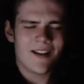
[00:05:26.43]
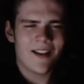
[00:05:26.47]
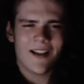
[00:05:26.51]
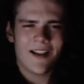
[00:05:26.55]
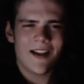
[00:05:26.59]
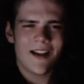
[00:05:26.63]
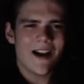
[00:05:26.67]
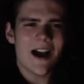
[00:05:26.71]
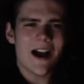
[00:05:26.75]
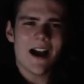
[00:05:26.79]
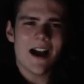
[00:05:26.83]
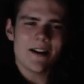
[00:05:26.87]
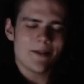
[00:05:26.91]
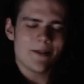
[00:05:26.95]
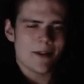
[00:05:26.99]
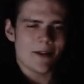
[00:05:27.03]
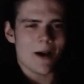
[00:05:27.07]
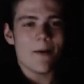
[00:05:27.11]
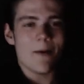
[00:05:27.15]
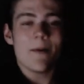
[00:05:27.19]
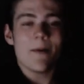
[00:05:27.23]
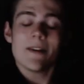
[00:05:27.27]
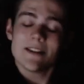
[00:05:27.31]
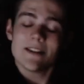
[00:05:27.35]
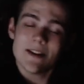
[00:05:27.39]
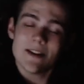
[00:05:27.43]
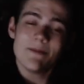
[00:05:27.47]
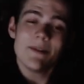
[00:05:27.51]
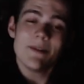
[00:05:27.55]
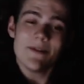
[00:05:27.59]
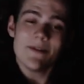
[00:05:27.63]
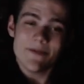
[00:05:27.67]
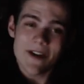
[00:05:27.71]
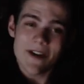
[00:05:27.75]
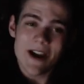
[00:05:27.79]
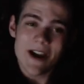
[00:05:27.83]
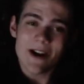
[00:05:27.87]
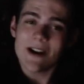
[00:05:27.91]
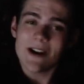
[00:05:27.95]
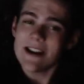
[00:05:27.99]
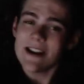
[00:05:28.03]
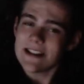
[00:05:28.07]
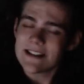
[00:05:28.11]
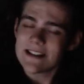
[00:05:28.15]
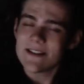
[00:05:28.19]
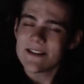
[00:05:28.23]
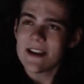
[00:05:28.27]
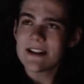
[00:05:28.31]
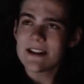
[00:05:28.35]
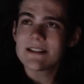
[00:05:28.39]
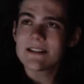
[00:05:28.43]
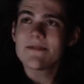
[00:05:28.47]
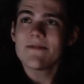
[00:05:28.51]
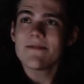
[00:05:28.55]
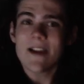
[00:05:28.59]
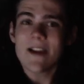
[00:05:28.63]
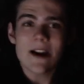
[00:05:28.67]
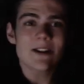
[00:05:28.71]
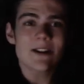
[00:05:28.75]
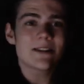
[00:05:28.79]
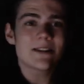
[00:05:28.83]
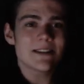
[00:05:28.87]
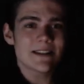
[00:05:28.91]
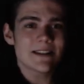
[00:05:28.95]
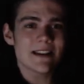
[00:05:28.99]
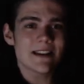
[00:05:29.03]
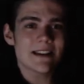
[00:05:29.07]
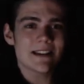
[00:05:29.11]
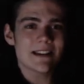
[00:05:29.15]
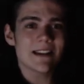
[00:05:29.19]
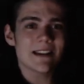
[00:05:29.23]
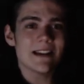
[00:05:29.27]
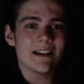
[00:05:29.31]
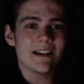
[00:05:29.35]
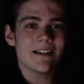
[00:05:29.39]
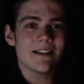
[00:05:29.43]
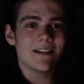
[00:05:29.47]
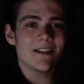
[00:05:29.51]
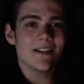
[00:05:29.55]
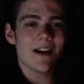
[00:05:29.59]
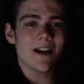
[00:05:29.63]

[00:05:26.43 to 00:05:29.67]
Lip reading: I don't know. To be fair, it's fair to think that